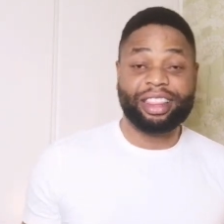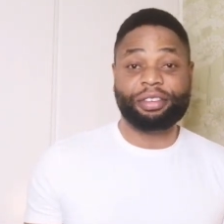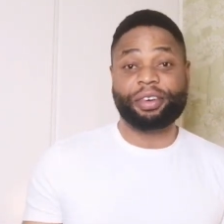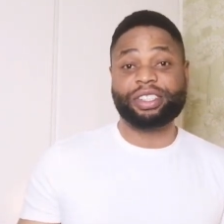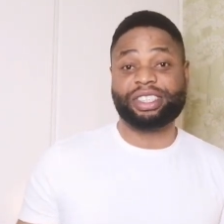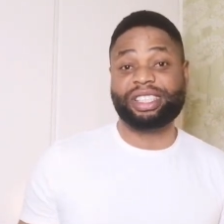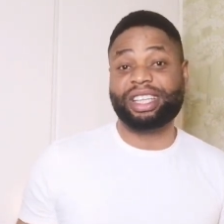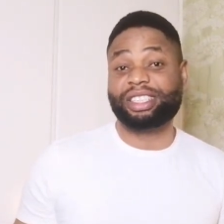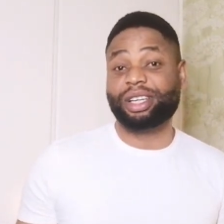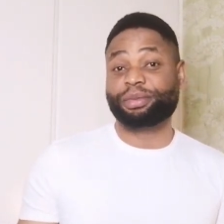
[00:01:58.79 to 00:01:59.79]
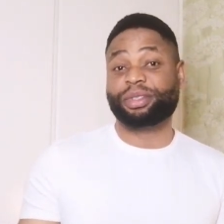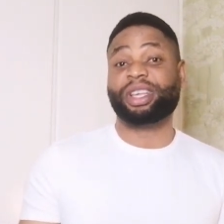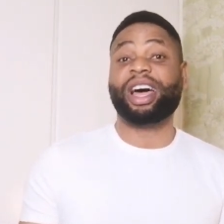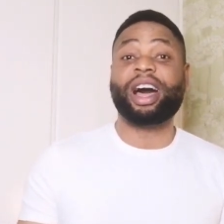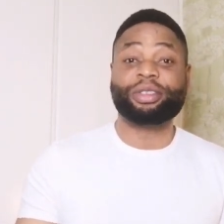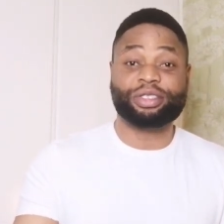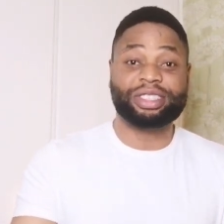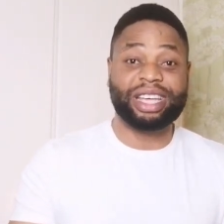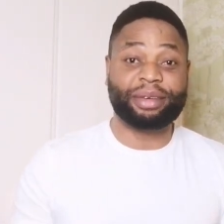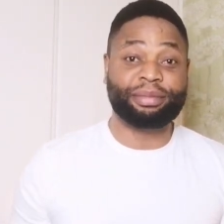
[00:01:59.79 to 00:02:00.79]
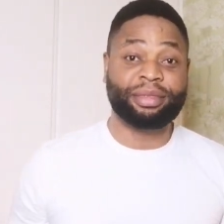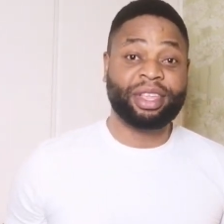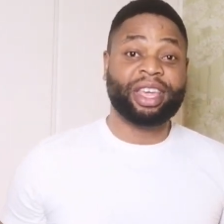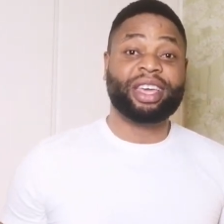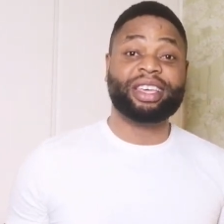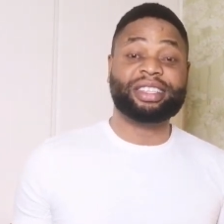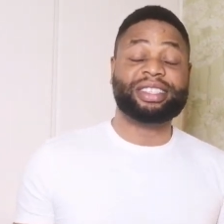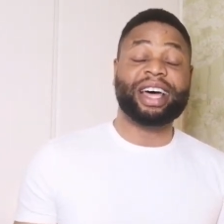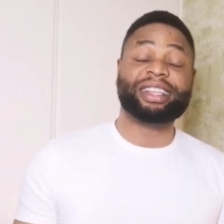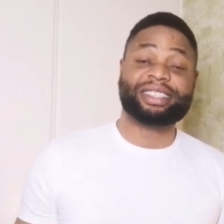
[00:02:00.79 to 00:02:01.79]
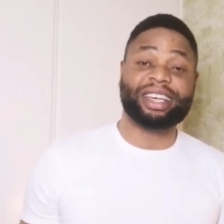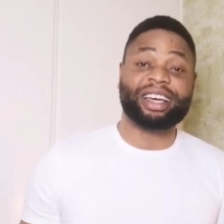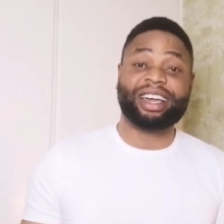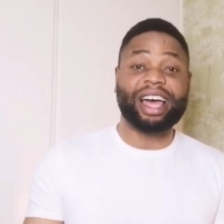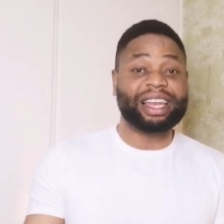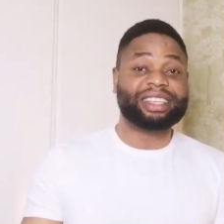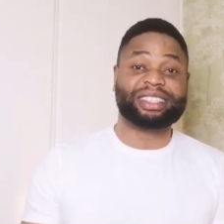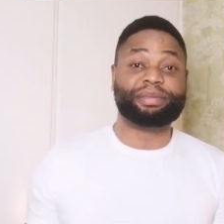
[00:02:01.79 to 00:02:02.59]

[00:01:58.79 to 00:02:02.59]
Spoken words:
the first thing that jumps out to them is that garlic